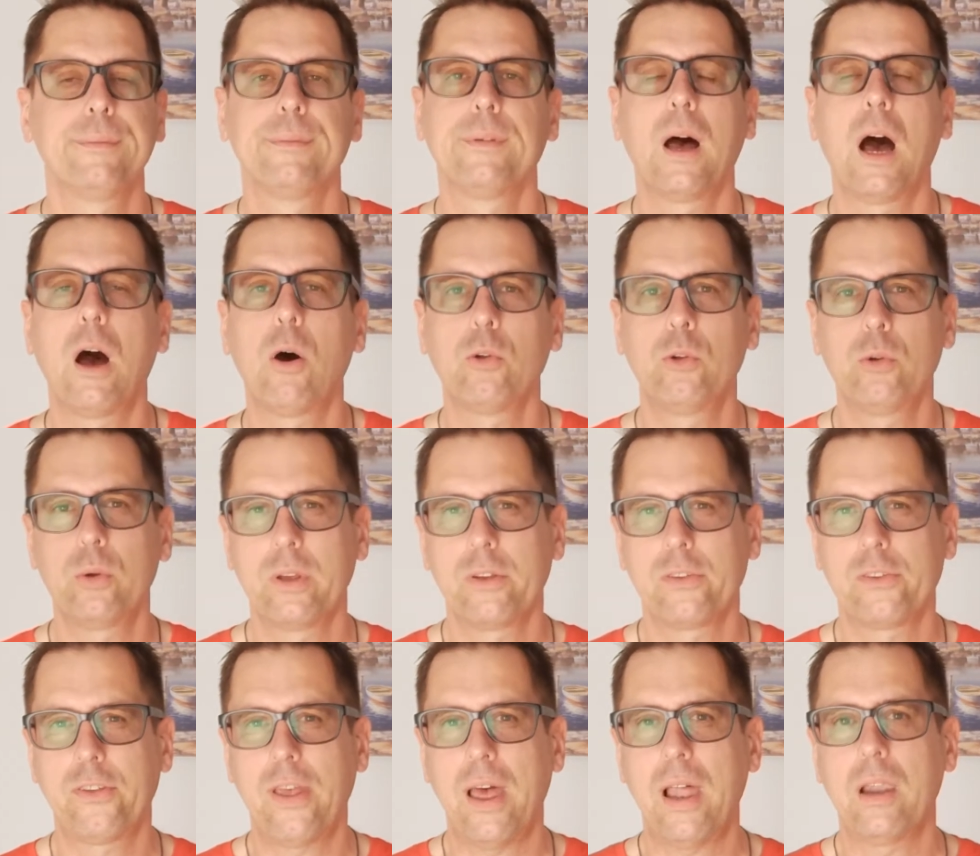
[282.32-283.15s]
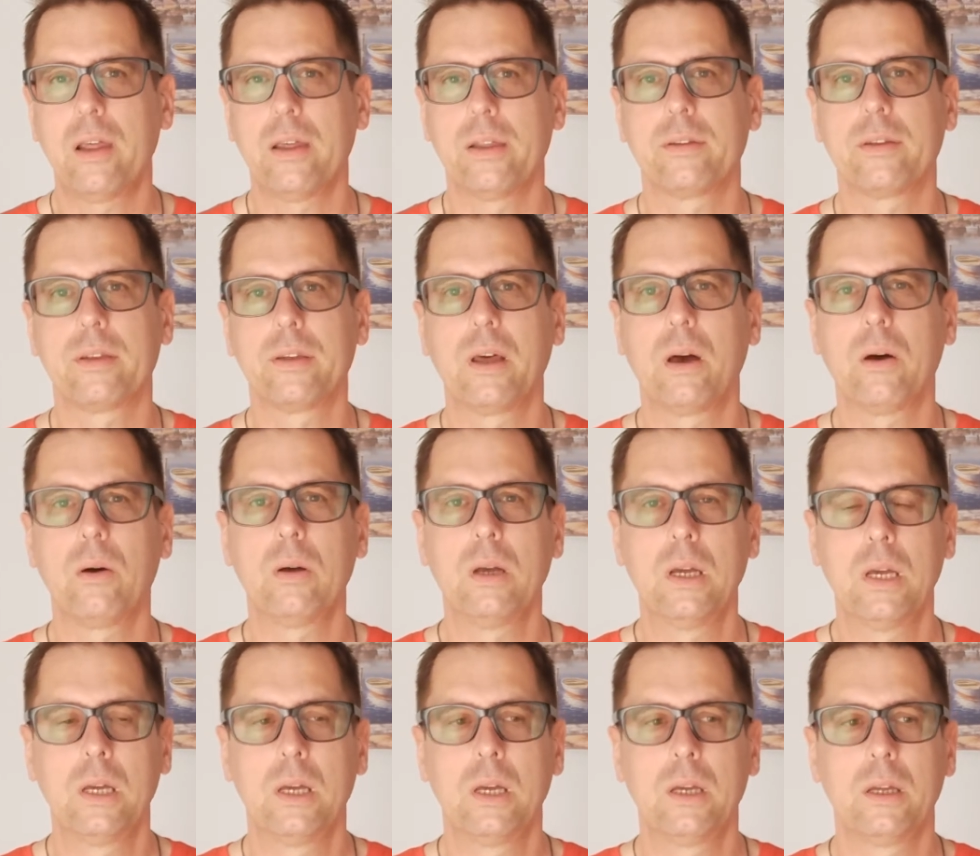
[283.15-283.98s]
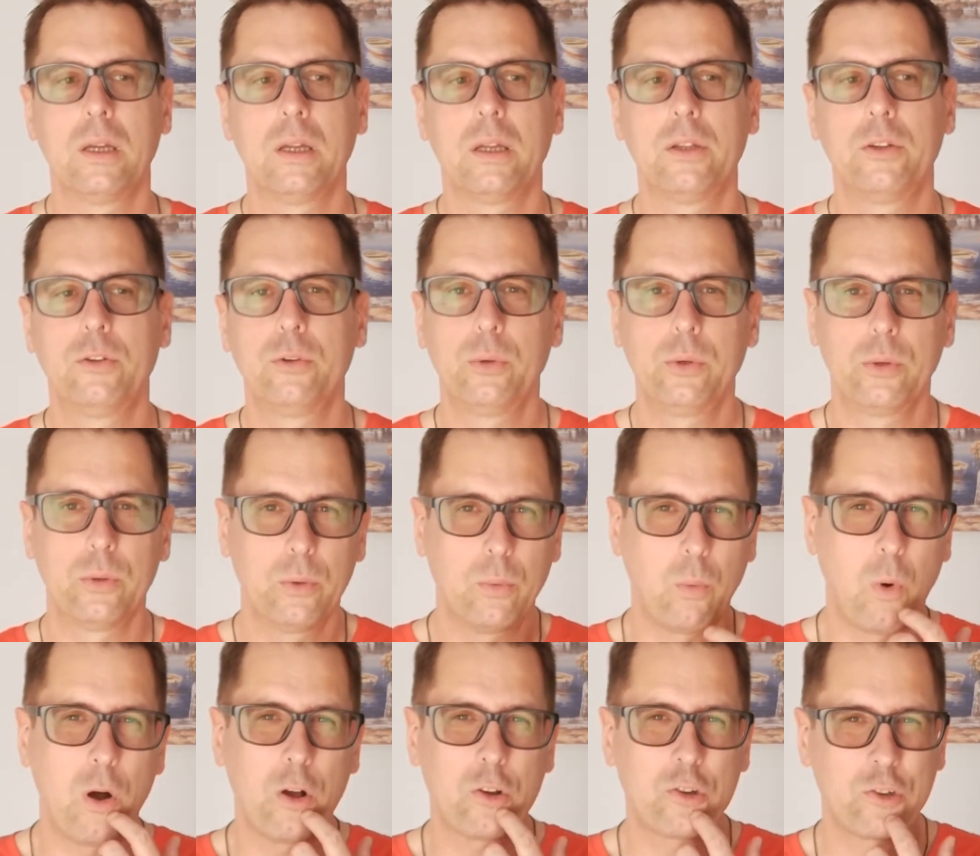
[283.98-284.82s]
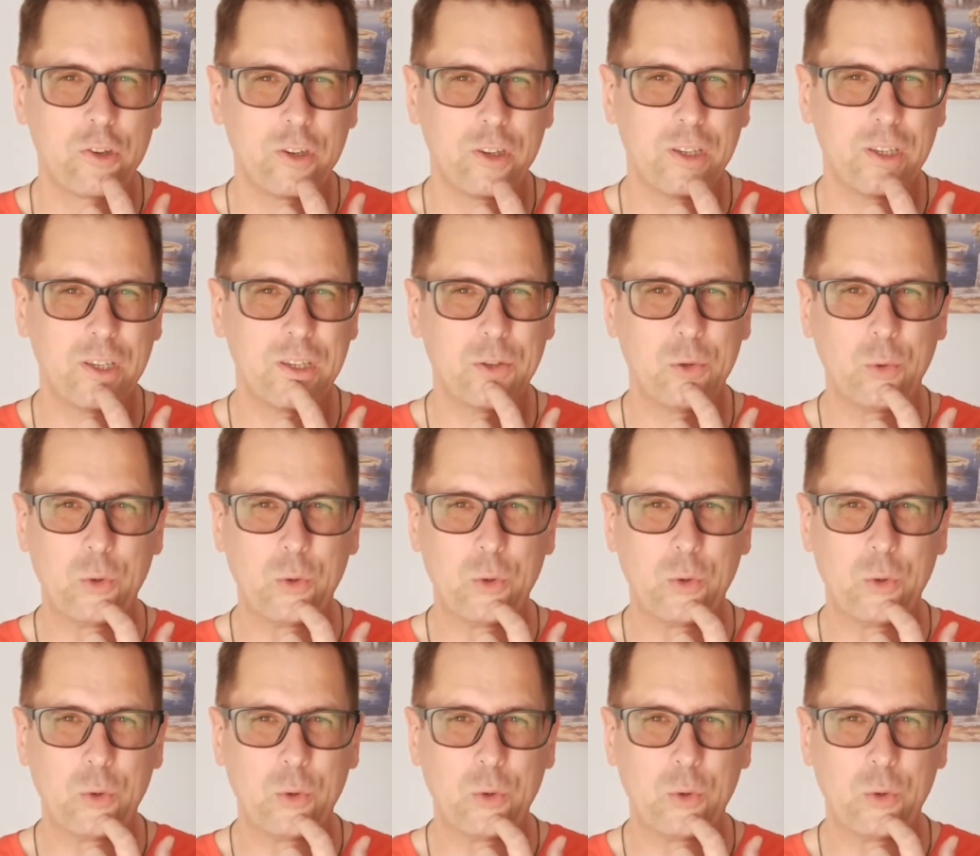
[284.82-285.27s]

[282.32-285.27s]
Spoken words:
how do you sell it? You know, do you wash it,